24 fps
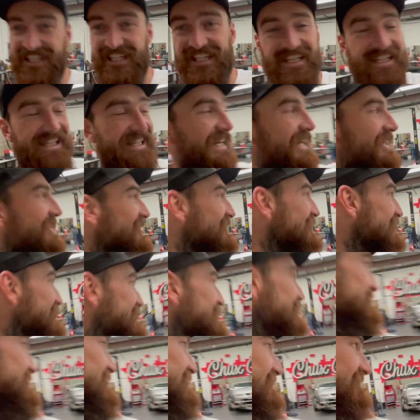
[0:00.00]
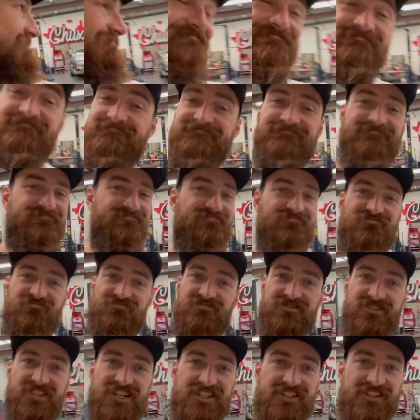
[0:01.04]
the other's
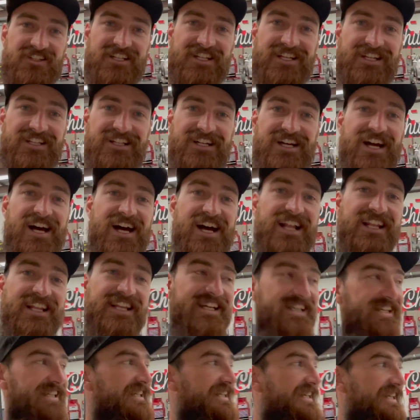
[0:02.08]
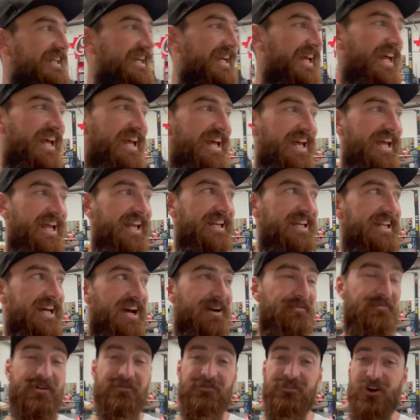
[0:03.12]
just a killer Harley, and
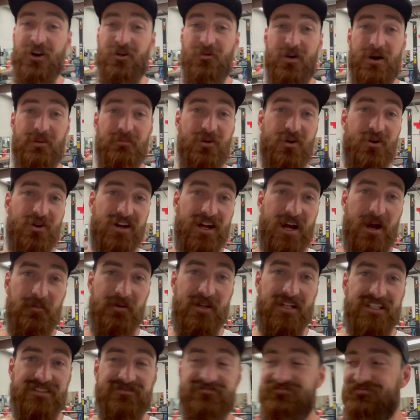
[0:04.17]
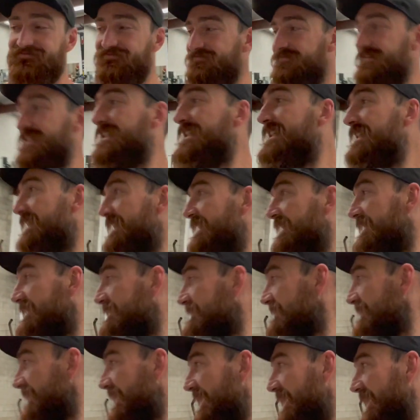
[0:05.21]
I've got one more coming.
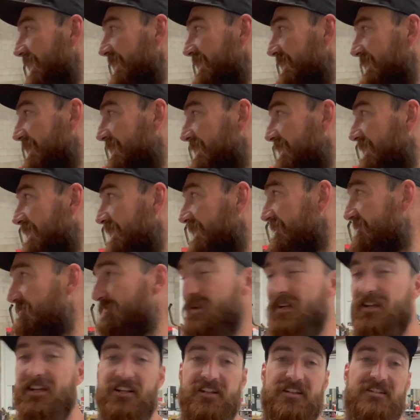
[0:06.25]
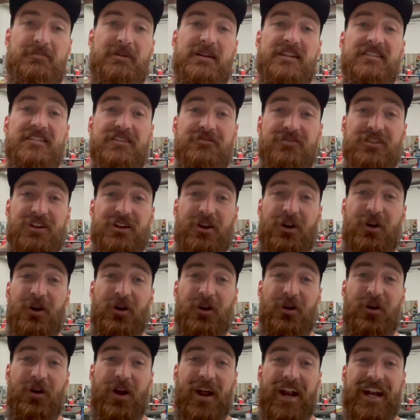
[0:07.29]
So, it's been an expensive year
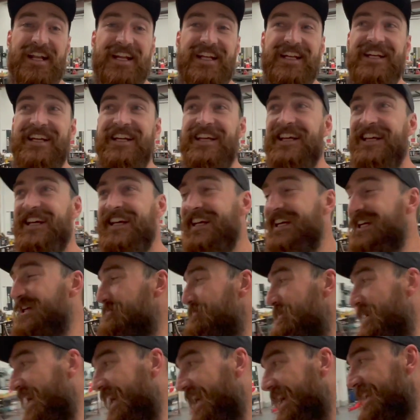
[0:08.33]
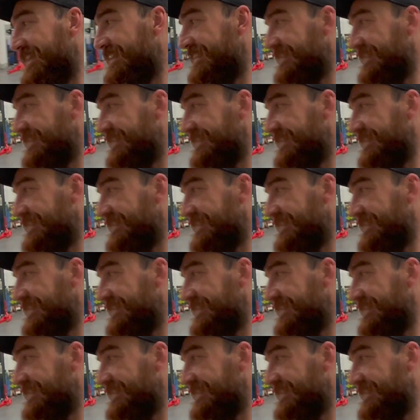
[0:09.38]
already, but